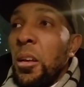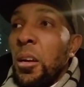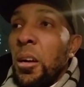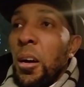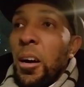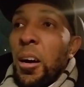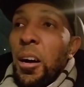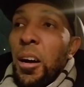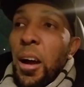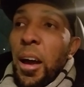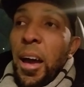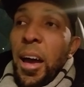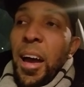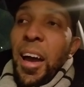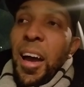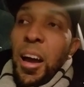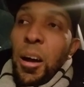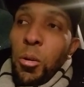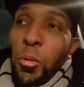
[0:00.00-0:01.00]

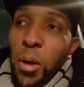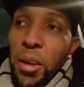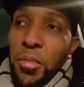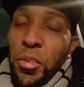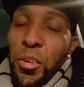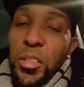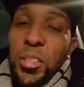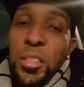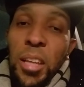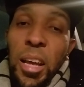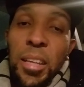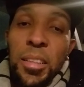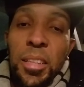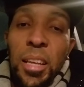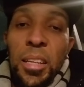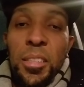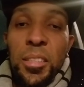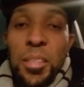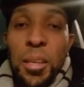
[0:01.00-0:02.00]
However, it's not
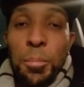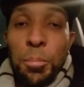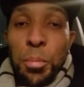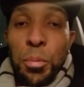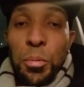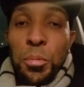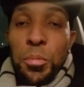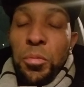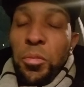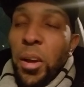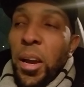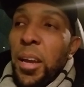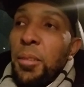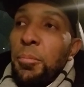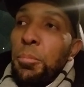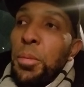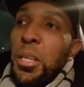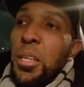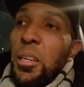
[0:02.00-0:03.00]
that simple,
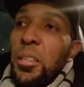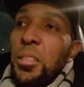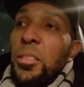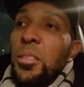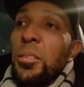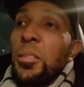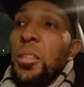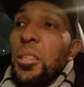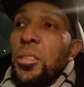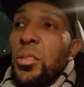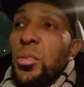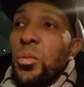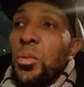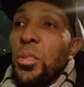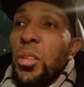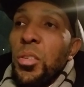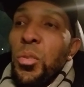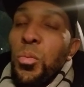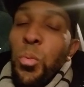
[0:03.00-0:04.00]
right? Because this
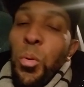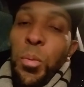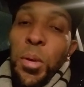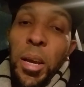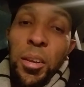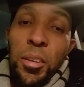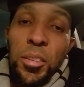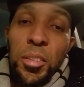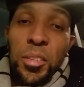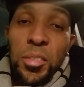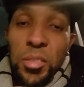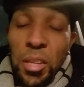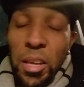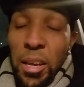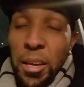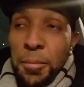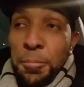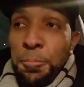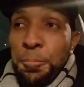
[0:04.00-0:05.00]
is what we got to
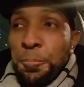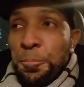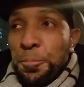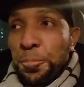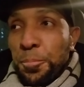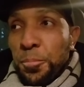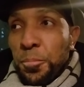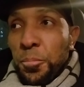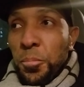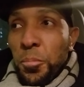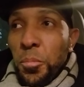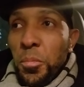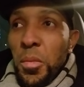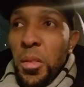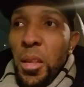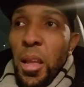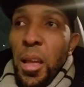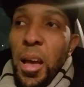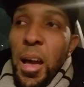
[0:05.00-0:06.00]
understand.
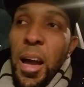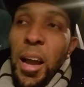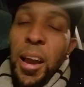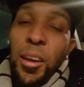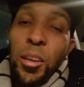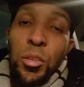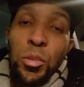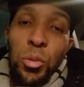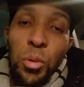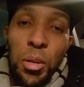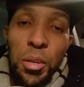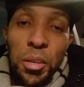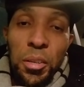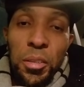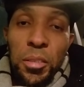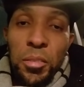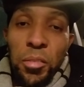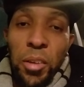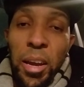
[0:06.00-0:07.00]
I got a daughter,
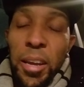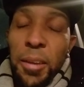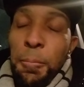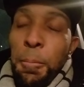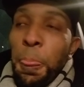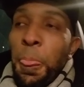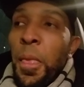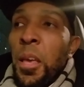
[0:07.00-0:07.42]
right?